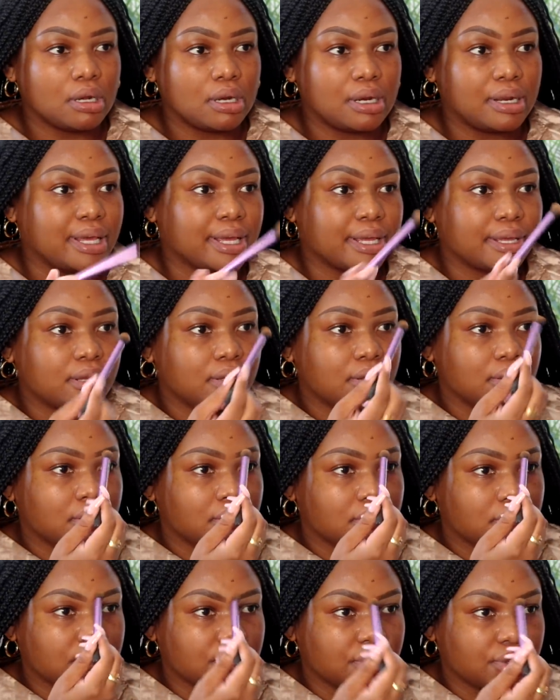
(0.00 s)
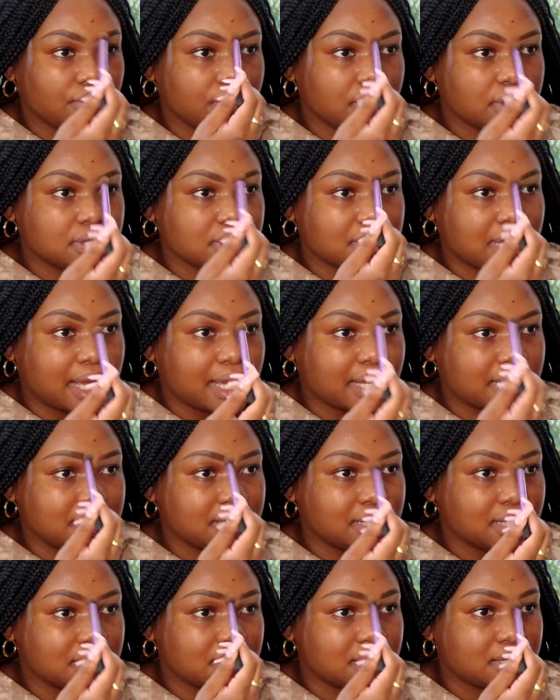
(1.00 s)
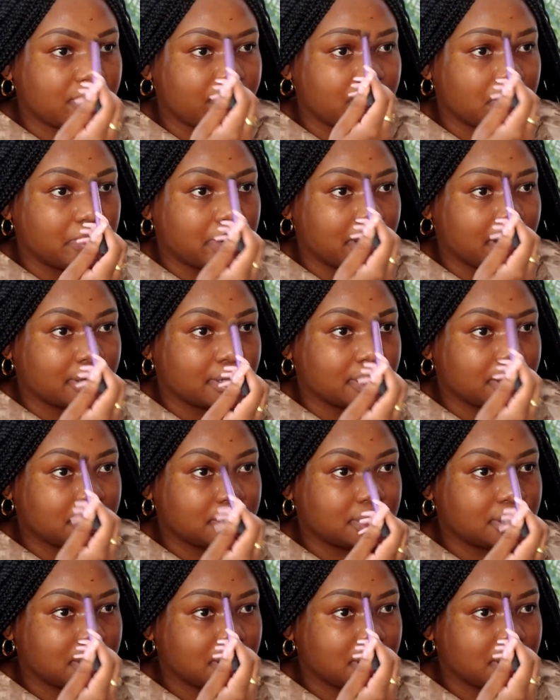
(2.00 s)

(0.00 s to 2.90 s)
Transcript: like, you know, anxiety and stuff about it.